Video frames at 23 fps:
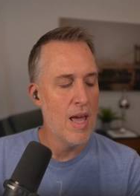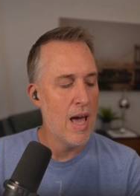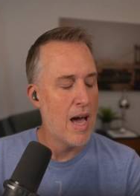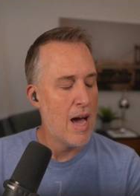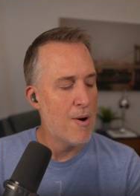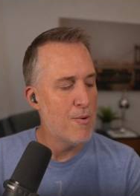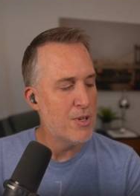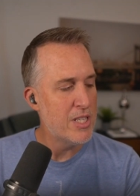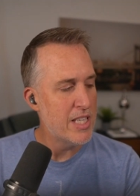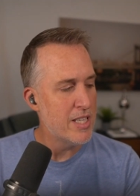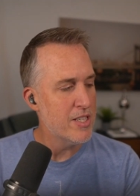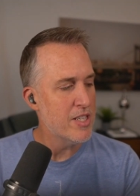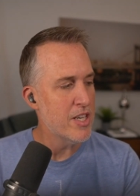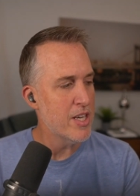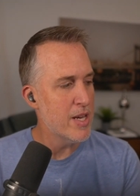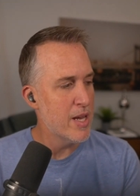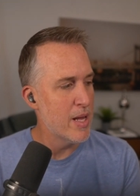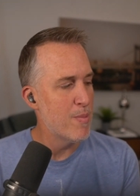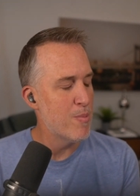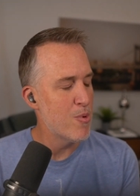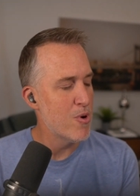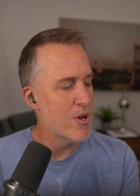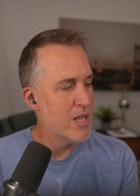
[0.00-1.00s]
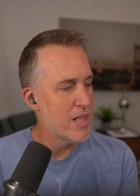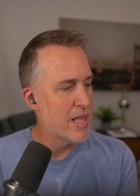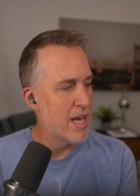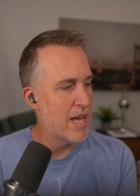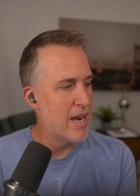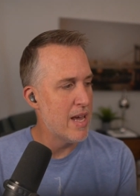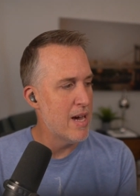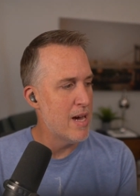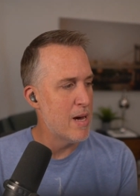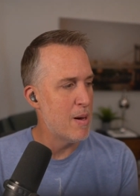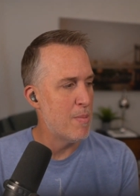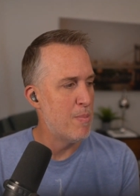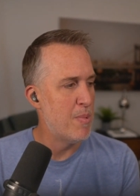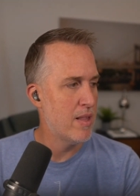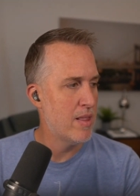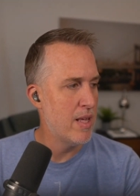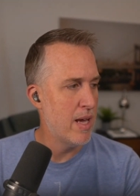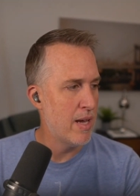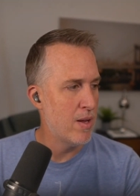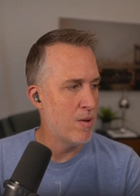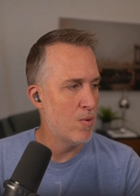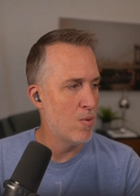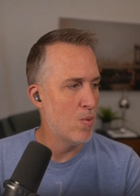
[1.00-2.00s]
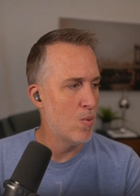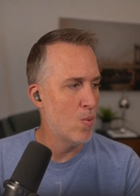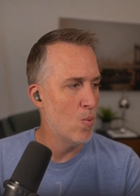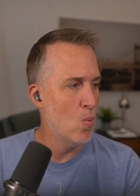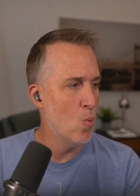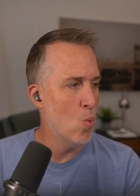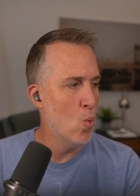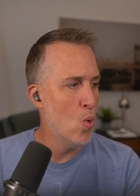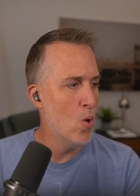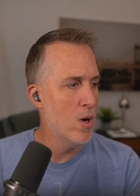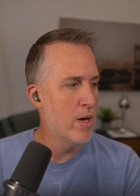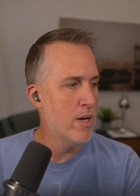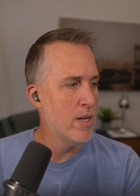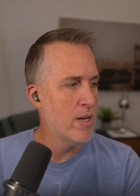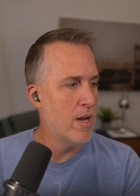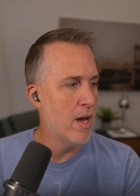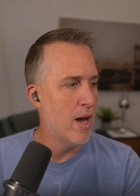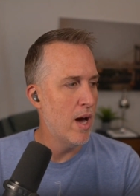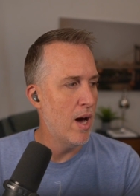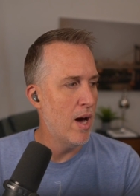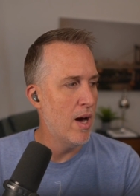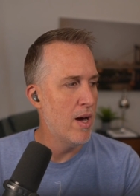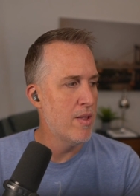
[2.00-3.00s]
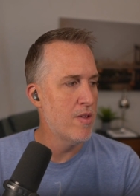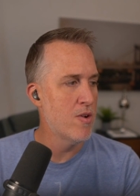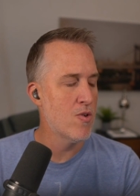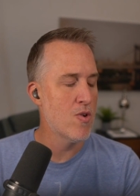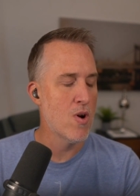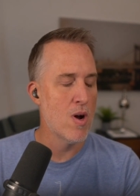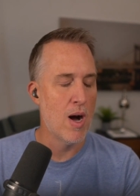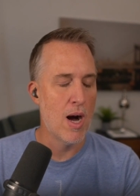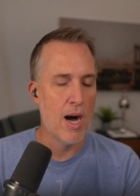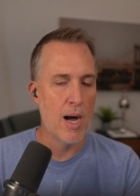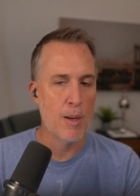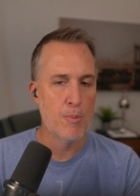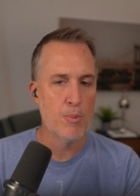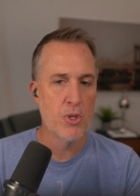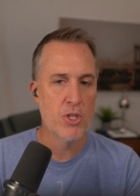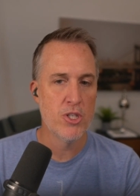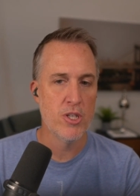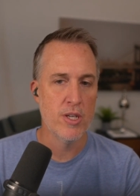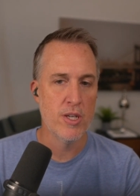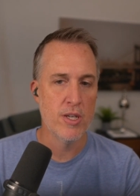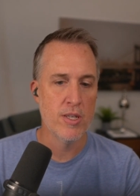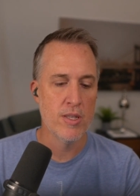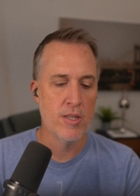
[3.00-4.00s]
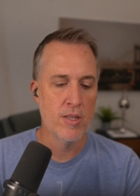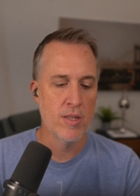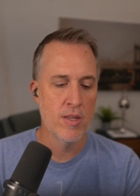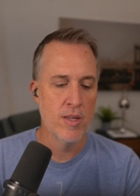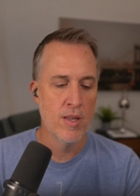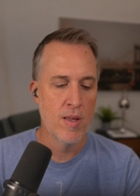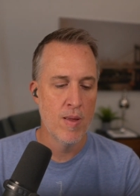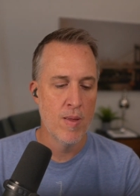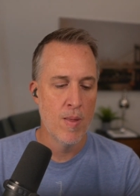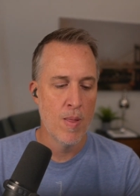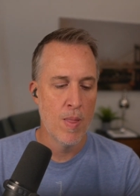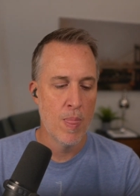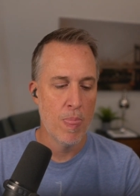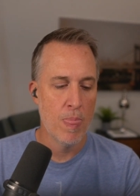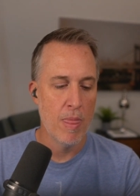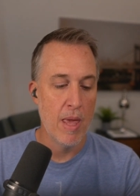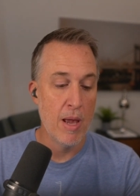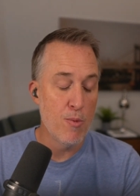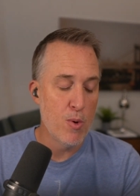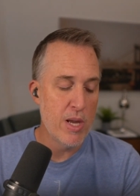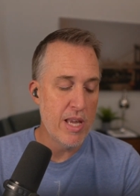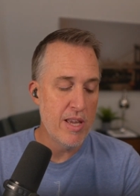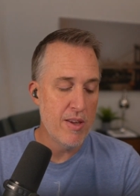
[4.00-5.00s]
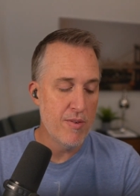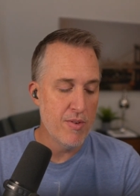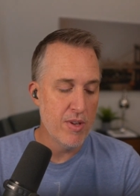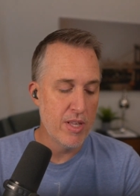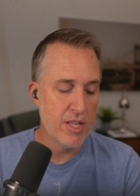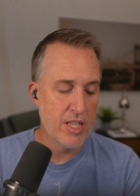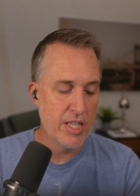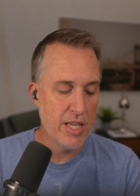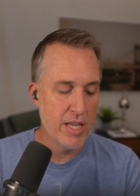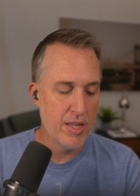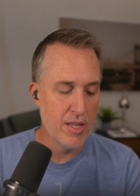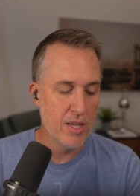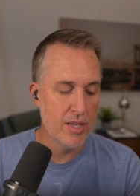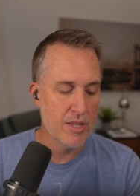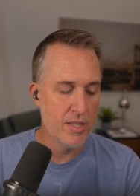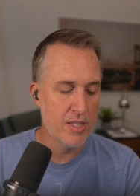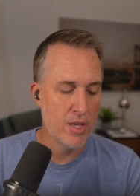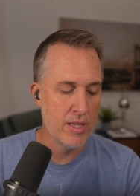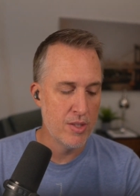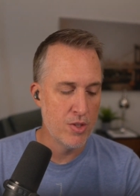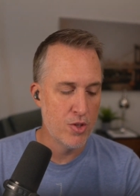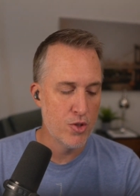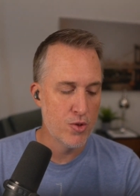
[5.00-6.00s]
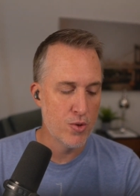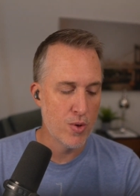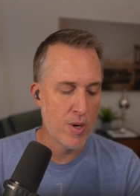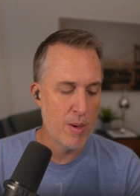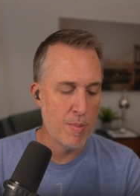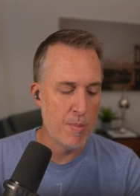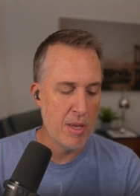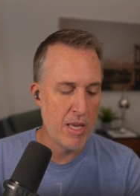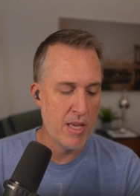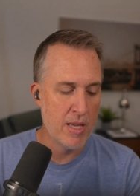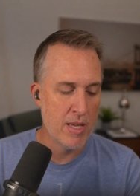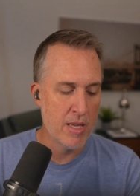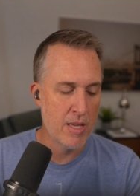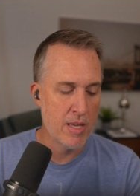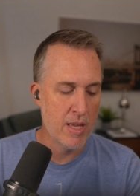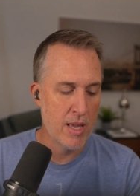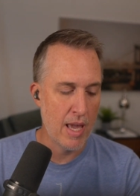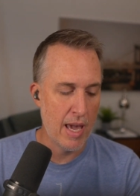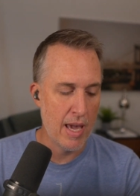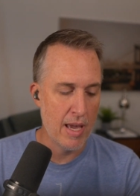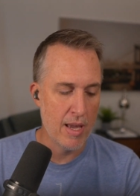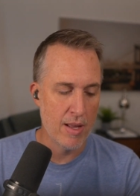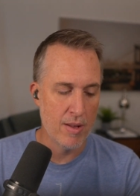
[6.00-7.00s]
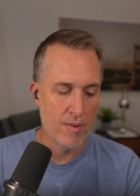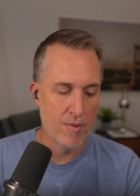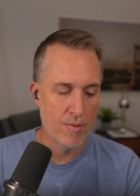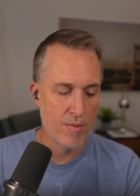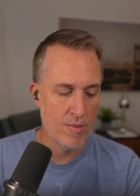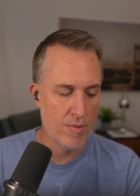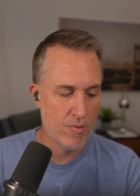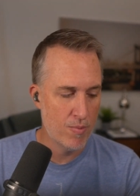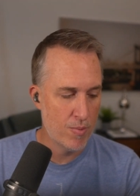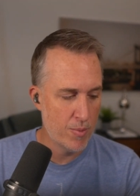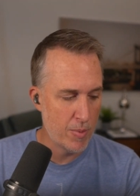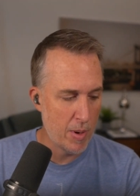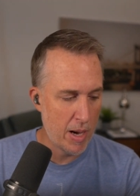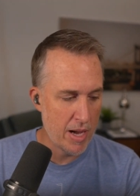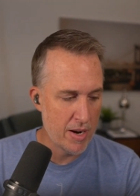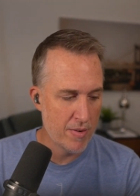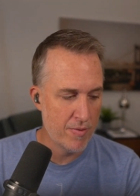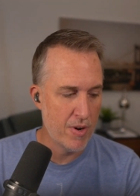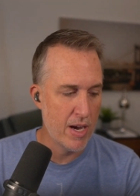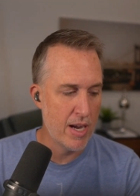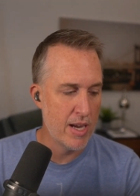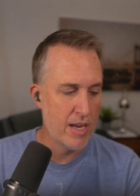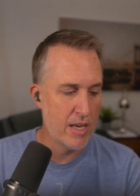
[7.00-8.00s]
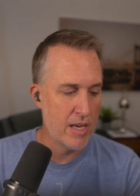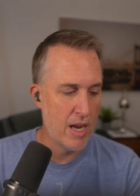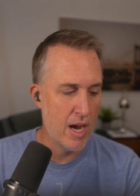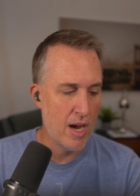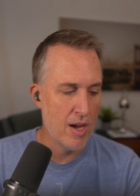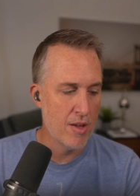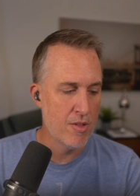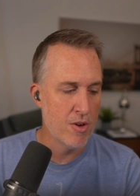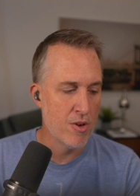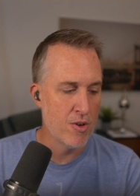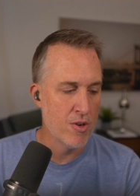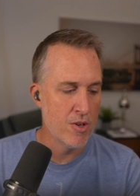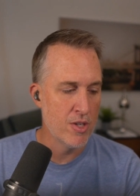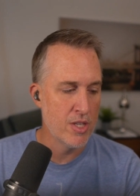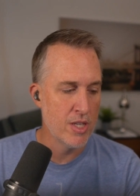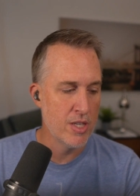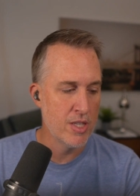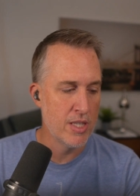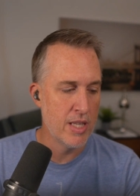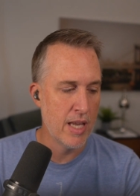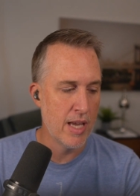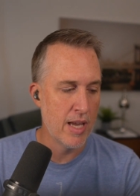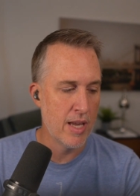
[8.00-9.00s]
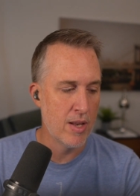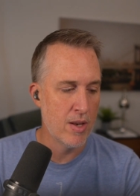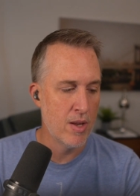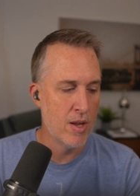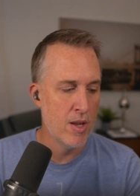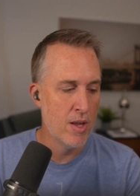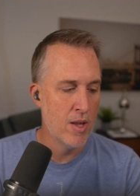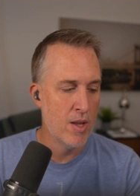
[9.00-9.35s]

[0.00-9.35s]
Yeah, I was actually going to bring that up. That one other option, and we even see this in streaming and Spotify and others, is that